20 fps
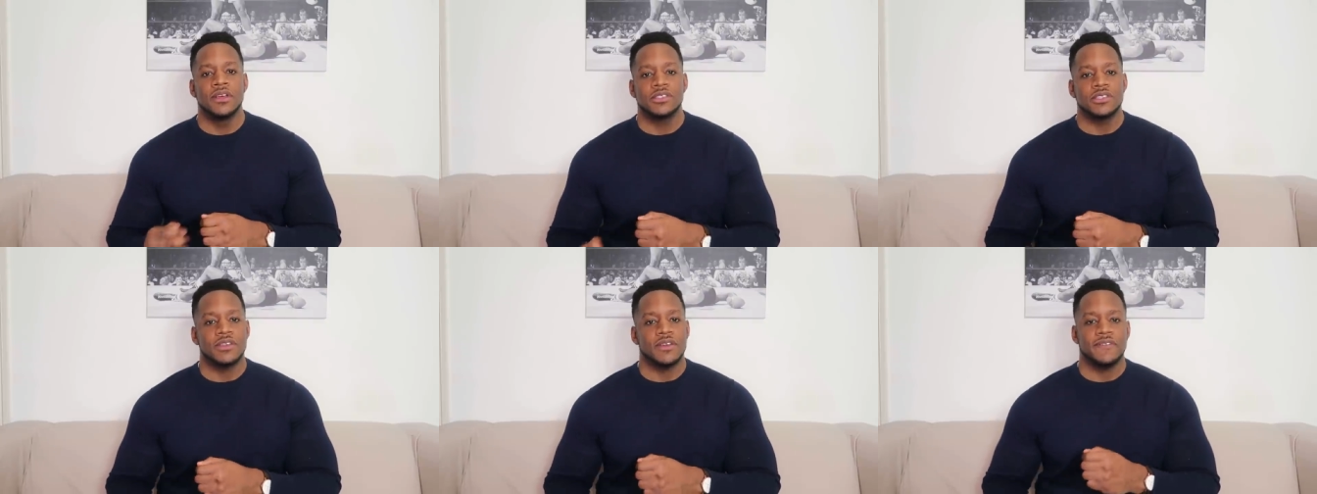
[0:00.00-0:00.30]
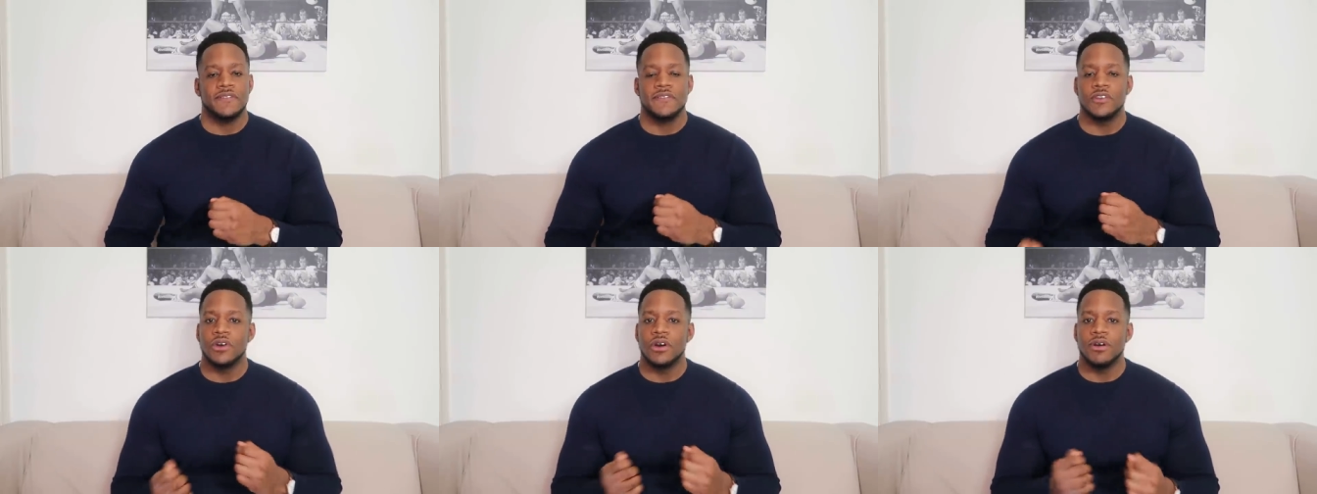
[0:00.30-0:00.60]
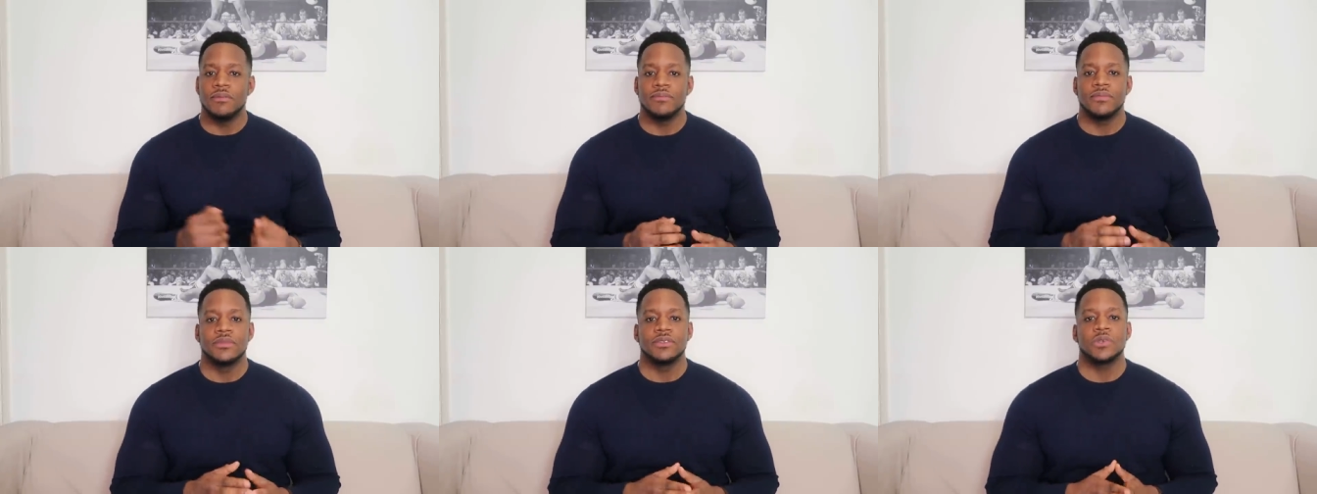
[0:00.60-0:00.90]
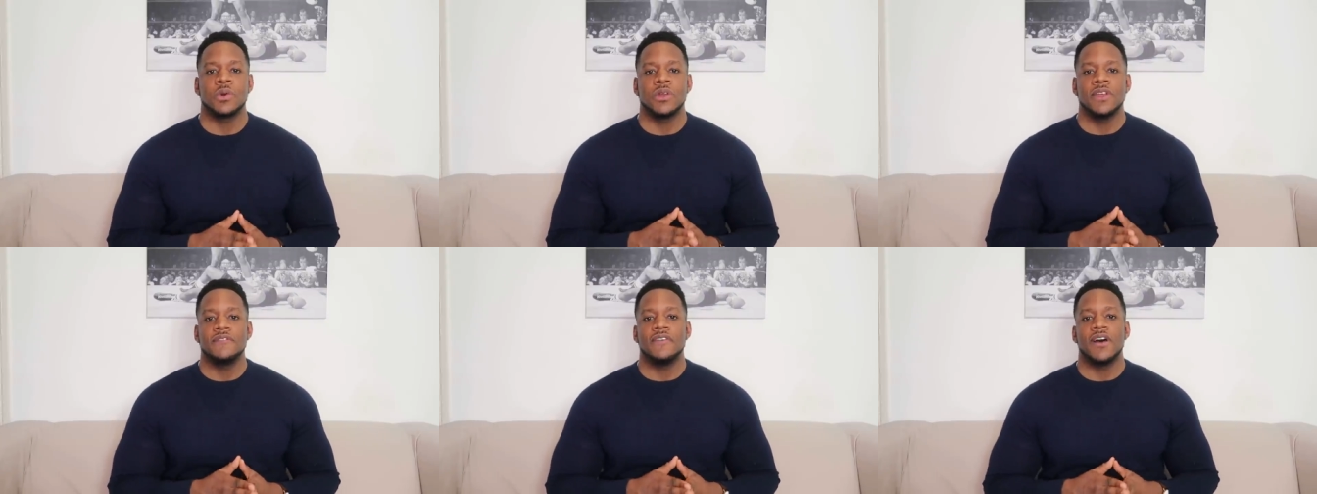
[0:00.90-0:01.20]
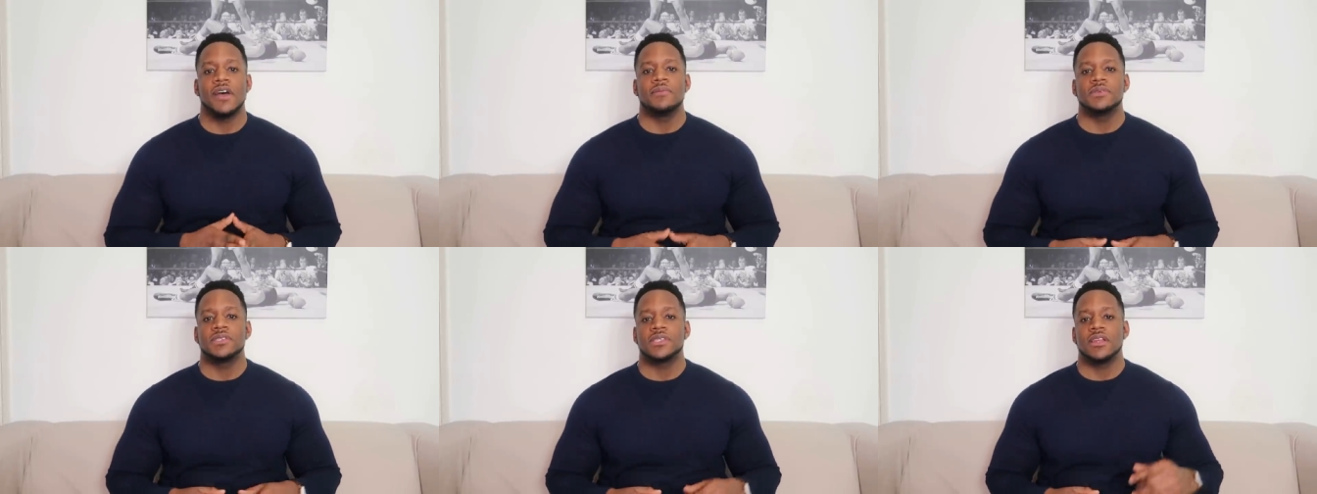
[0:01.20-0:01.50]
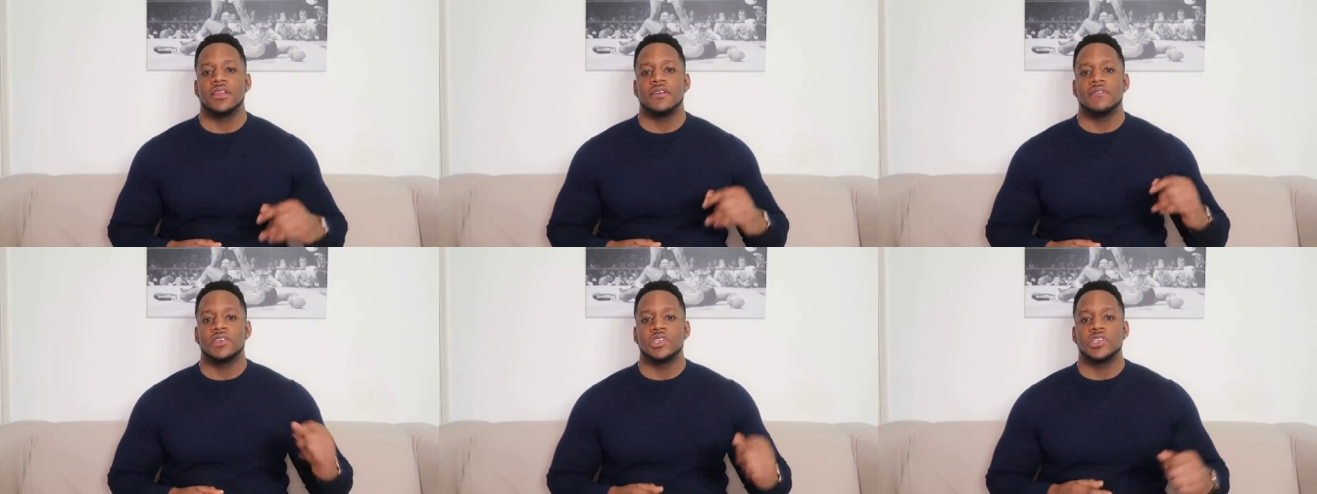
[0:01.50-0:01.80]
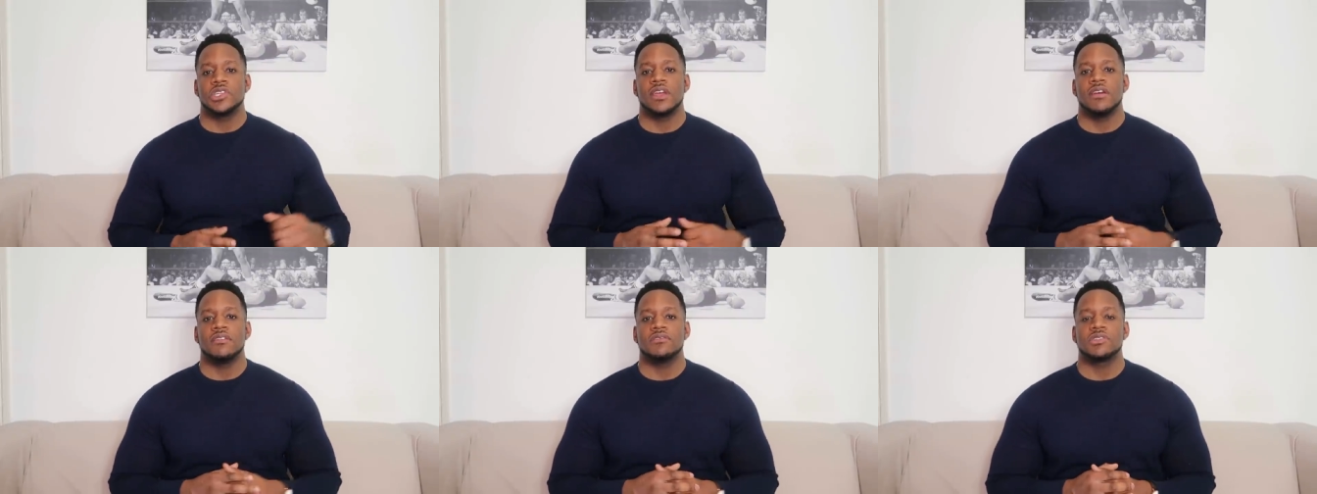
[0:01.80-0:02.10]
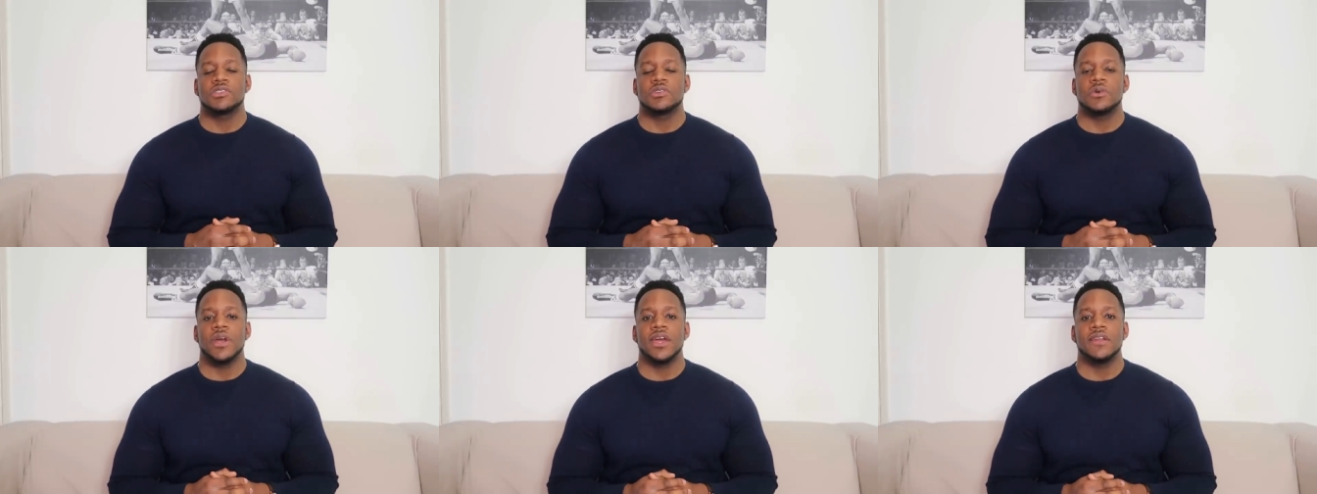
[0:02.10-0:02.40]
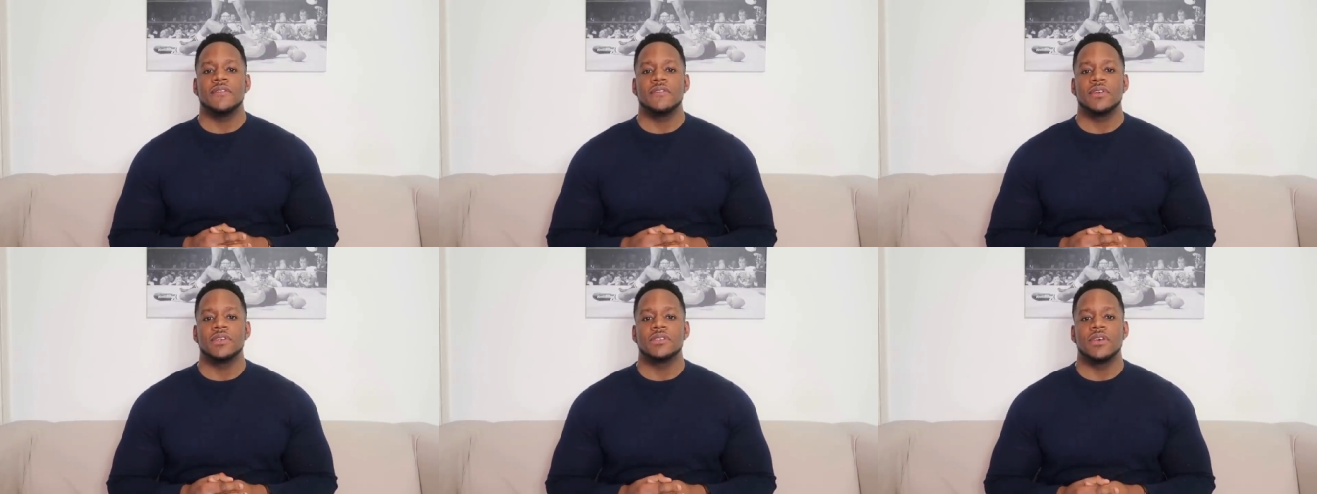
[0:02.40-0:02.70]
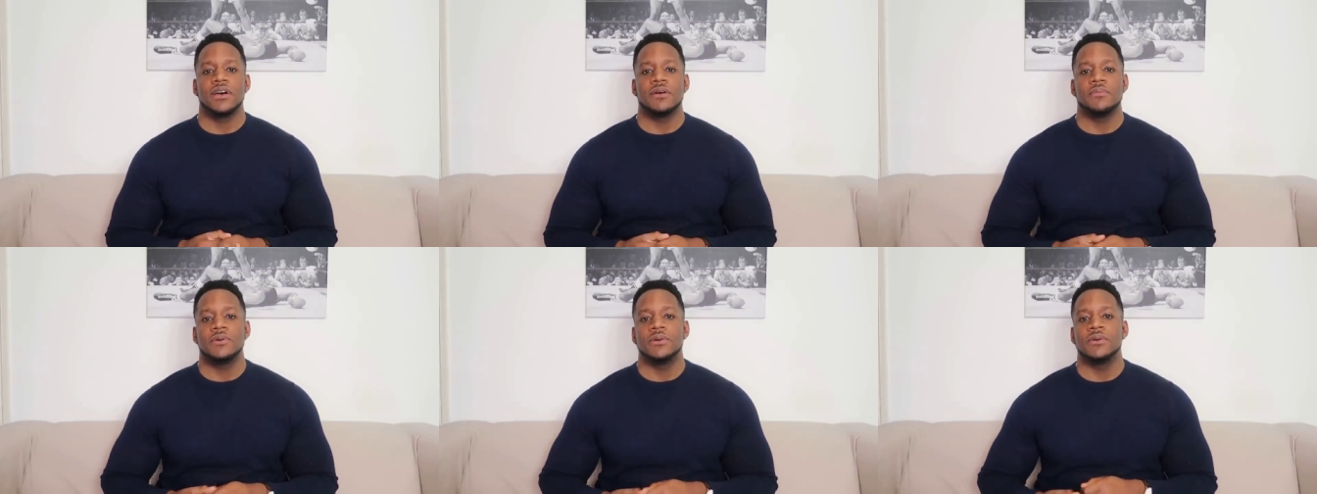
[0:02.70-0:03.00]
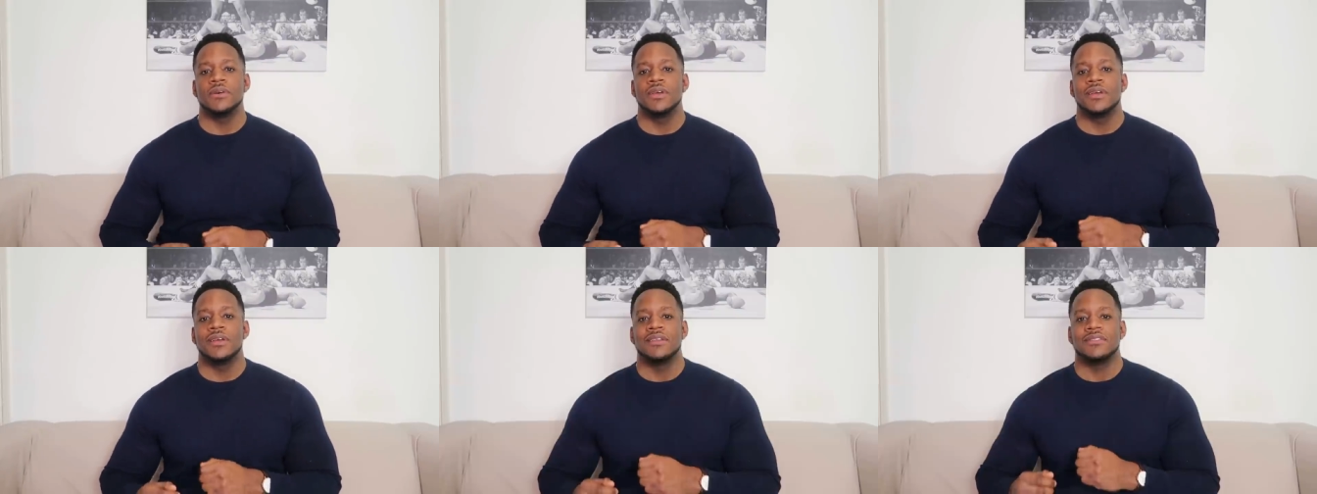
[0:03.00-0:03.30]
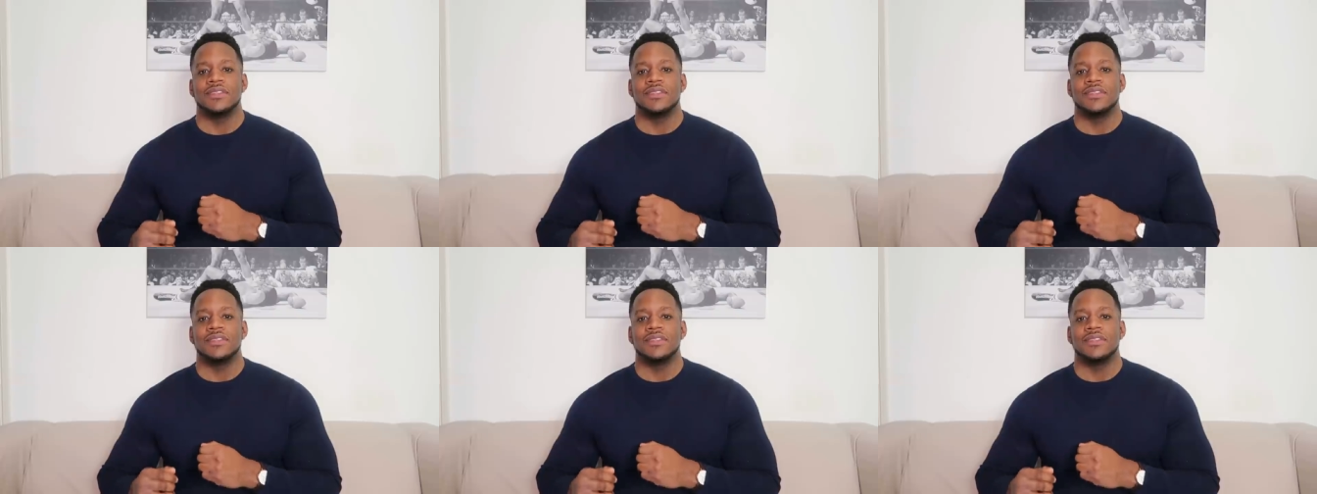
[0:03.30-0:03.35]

So if you got 25% of a share of Squared, for example,